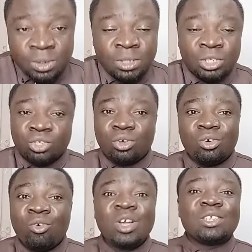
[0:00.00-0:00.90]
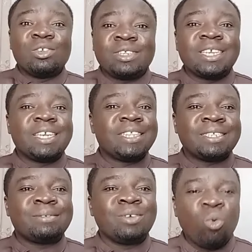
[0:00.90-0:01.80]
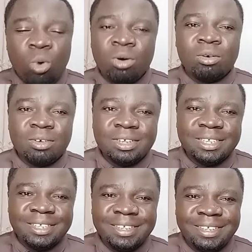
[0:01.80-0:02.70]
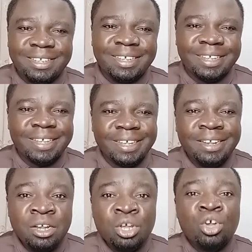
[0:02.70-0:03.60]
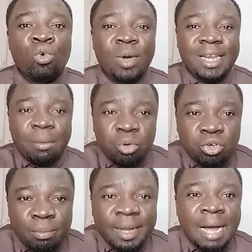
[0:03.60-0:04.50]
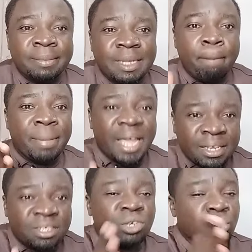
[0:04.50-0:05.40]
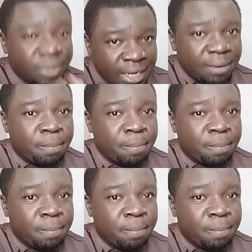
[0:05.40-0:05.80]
So who is losing in this war? William Ruto becomes the biggest loser.